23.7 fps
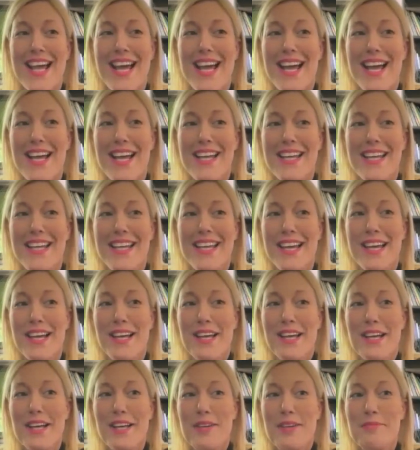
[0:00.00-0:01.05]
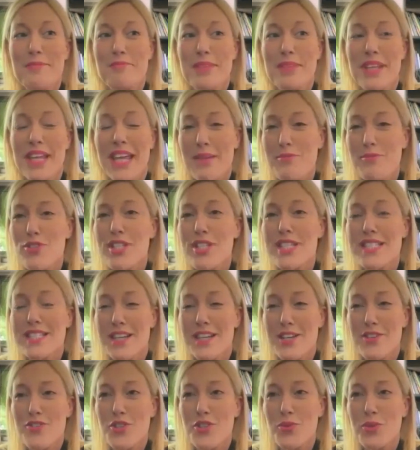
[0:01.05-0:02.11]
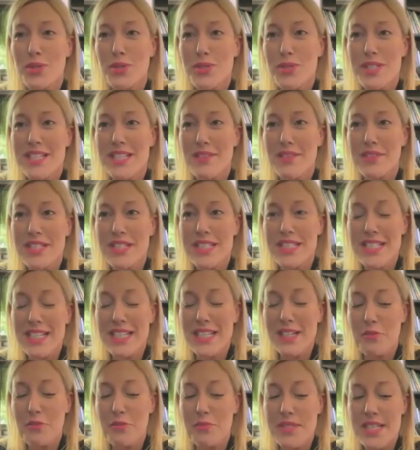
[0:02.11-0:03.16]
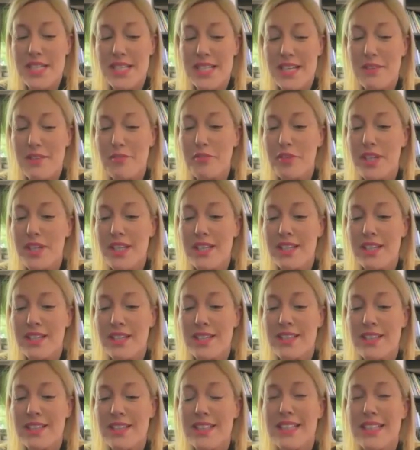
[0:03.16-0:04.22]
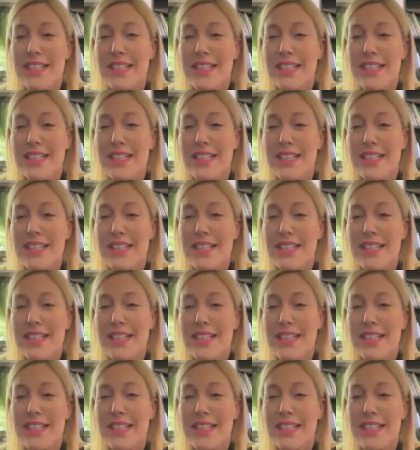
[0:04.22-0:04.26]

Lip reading: I came to this country when I was 17 from South Africa,